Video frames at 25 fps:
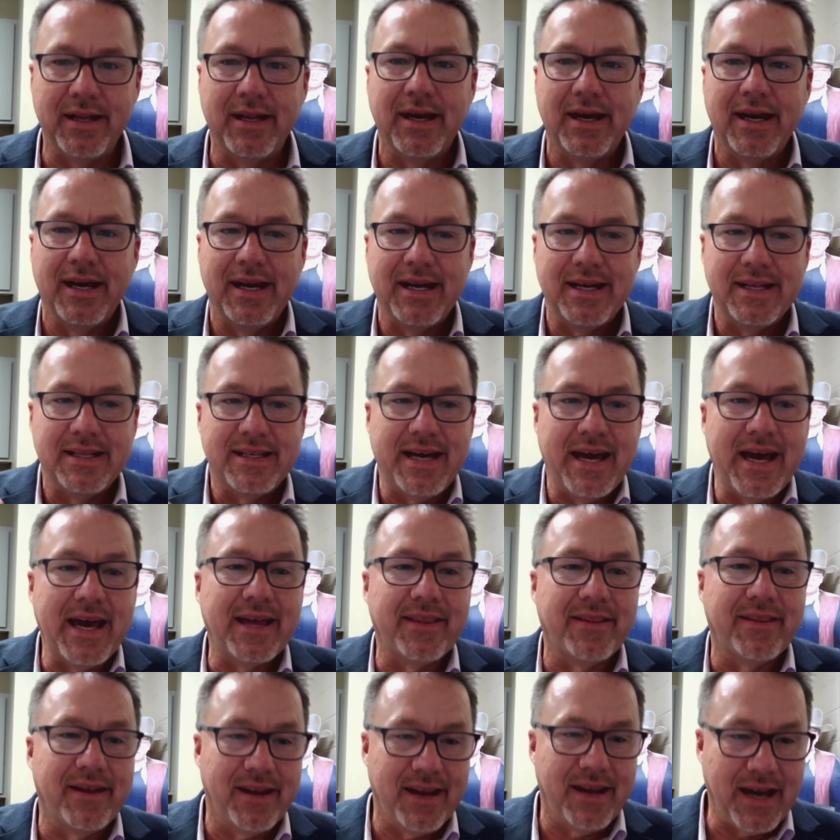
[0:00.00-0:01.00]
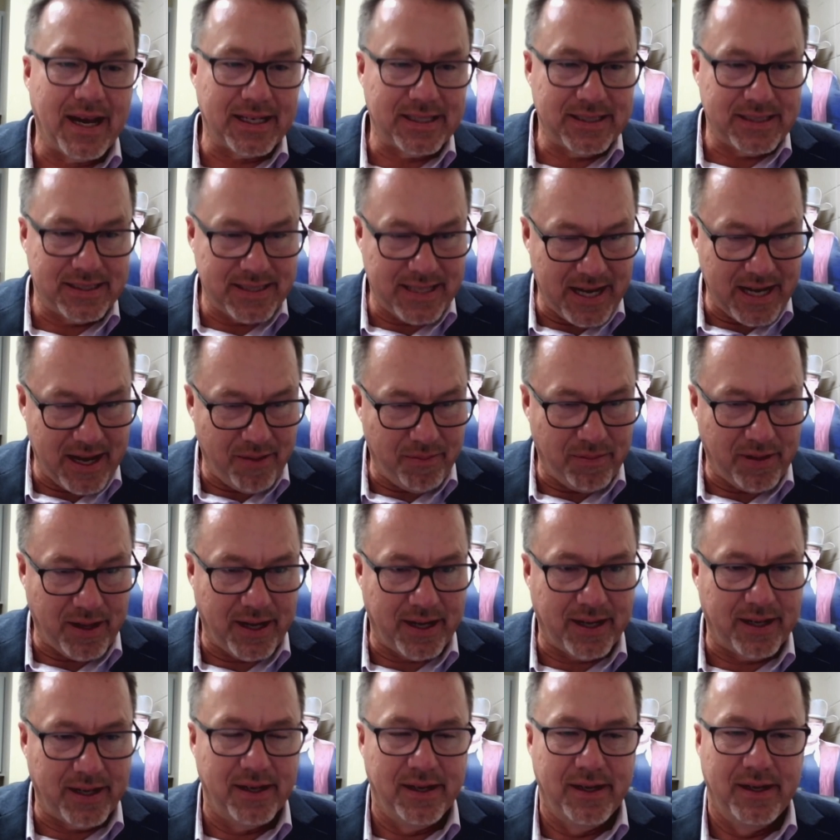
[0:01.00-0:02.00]
and take the next step.
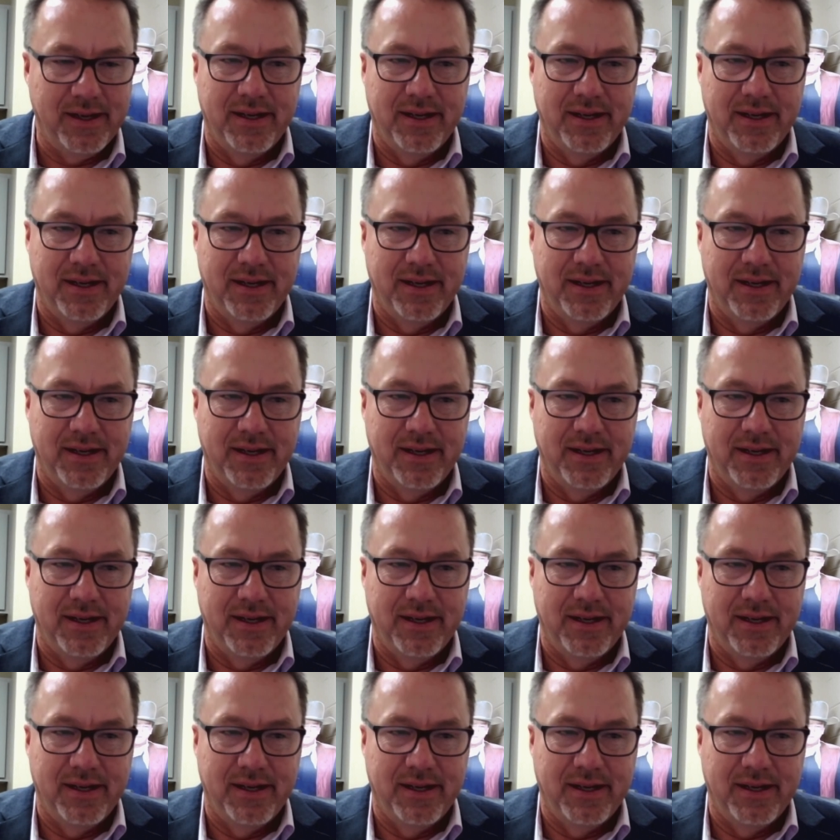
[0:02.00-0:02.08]
Like,